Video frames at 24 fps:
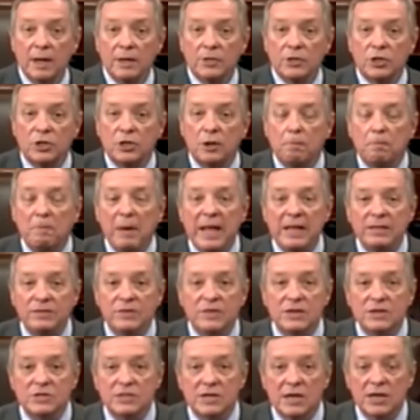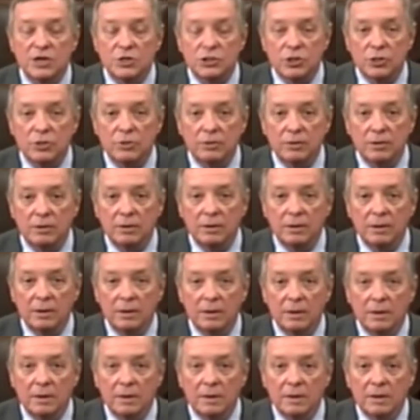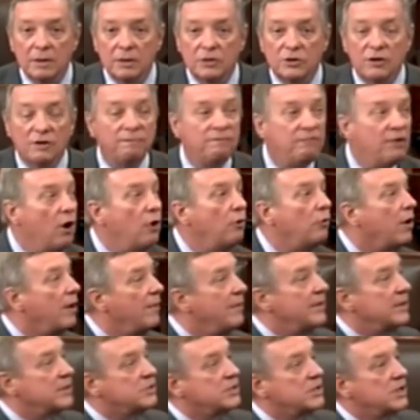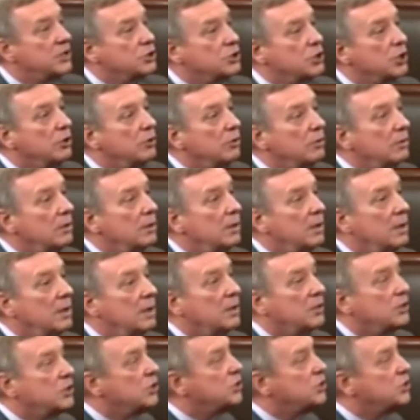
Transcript: to debate this issue, to vote on this issue, to